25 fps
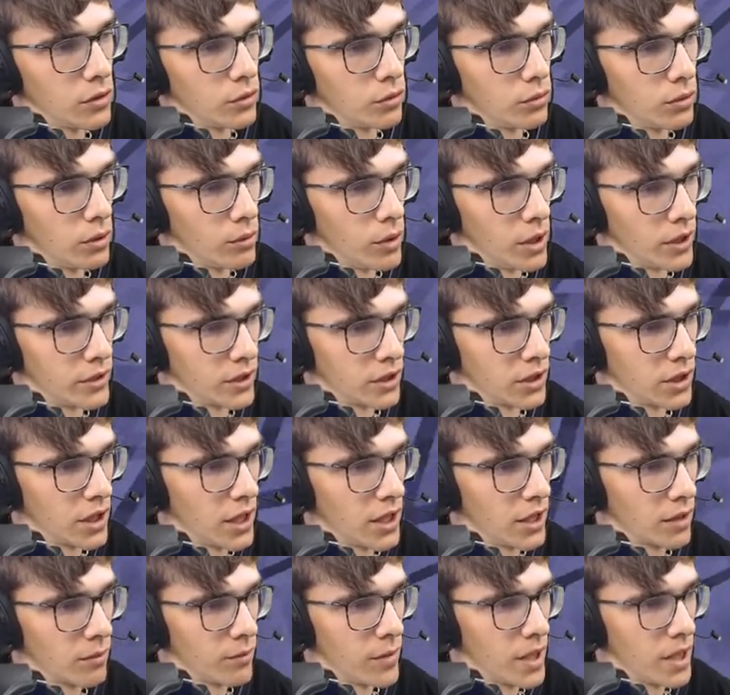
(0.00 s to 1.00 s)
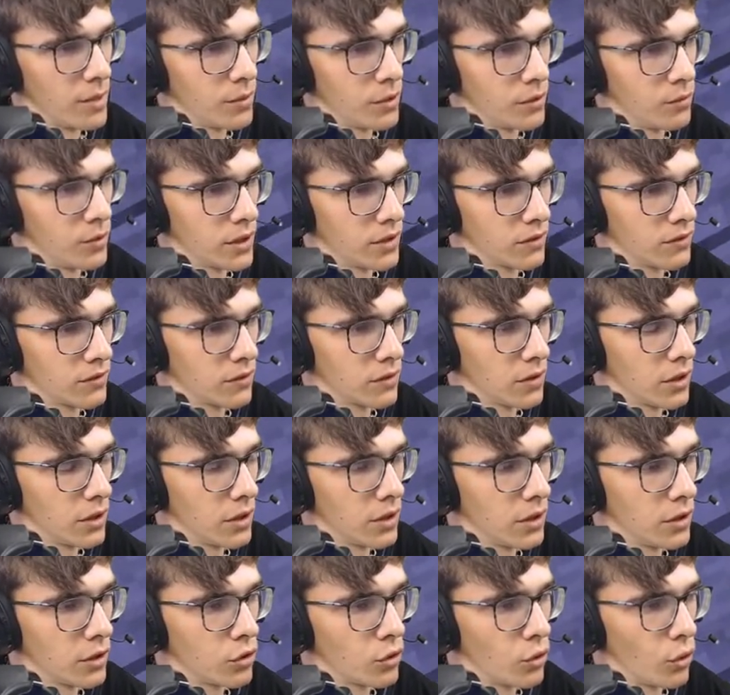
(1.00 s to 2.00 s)
Do we want it like maybe with
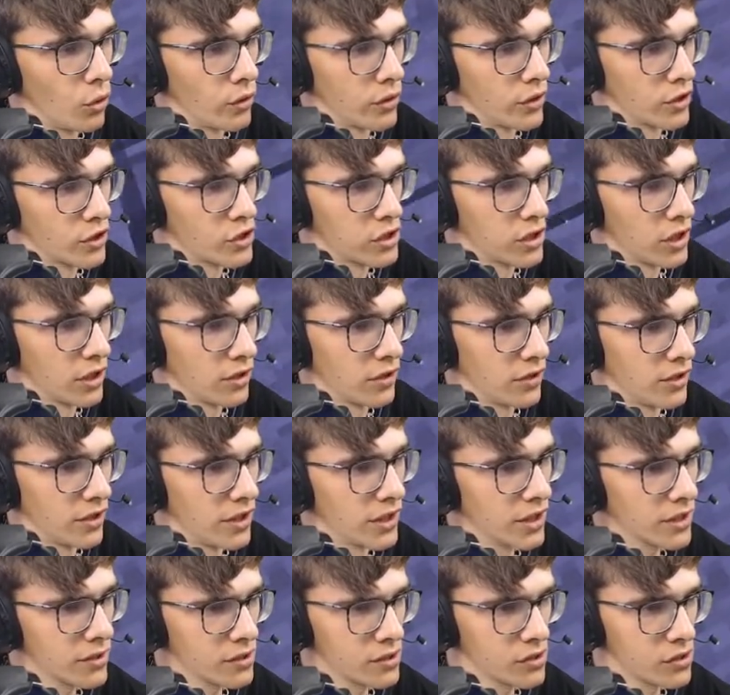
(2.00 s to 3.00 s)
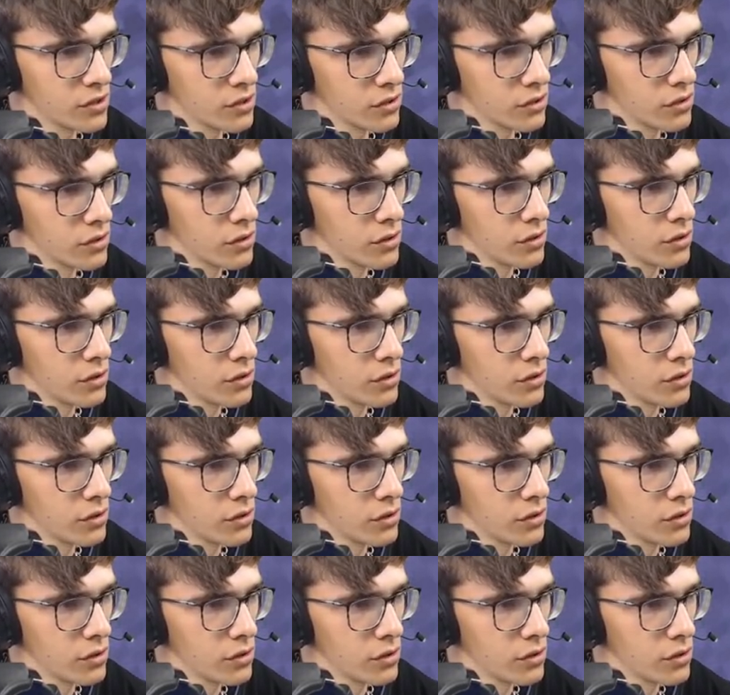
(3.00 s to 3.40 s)
corners like this?